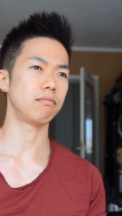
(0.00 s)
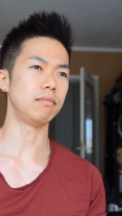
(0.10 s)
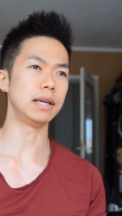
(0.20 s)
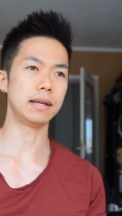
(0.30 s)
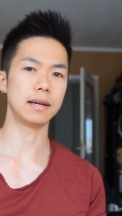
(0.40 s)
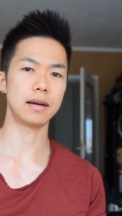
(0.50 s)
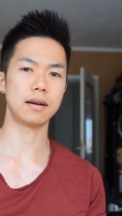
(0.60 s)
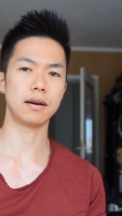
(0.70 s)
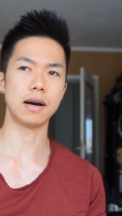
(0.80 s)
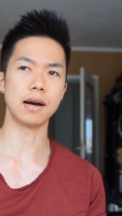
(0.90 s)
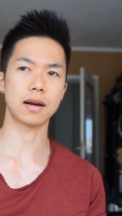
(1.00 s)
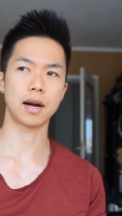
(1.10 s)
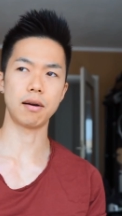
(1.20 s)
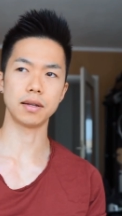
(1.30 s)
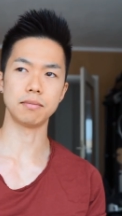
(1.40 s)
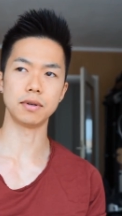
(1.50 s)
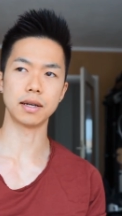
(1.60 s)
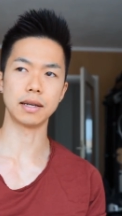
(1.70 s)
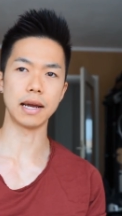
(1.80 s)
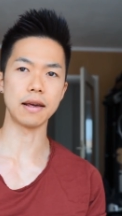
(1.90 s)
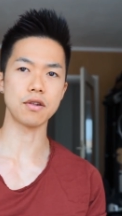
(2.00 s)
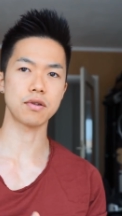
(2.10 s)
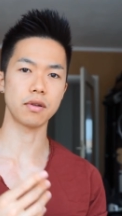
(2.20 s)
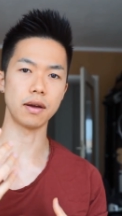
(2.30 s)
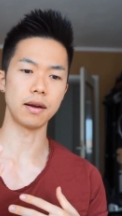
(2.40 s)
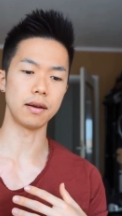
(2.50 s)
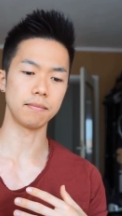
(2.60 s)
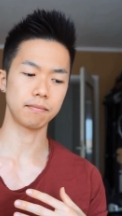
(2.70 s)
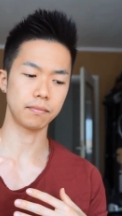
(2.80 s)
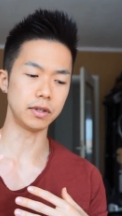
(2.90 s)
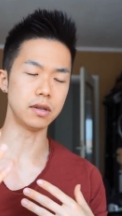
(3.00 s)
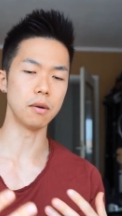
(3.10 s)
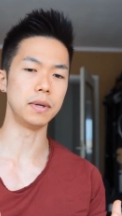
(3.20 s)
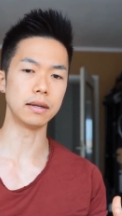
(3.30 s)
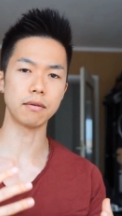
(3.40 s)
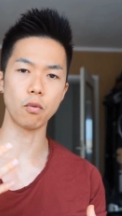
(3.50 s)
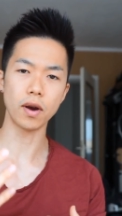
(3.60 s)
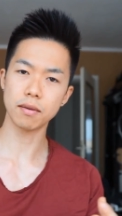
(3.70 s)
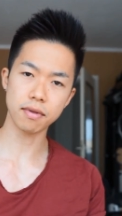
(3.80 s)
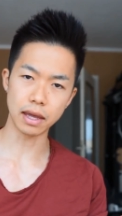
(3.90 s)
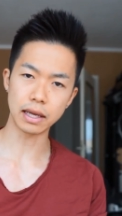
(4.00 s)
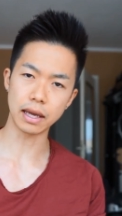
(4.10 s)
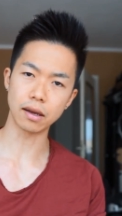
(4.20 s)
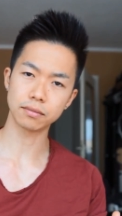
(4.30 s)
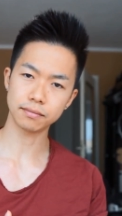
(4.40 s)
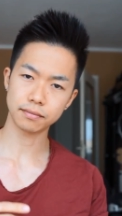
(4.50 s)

media, uh, current modern age uh, dominant way of thinking,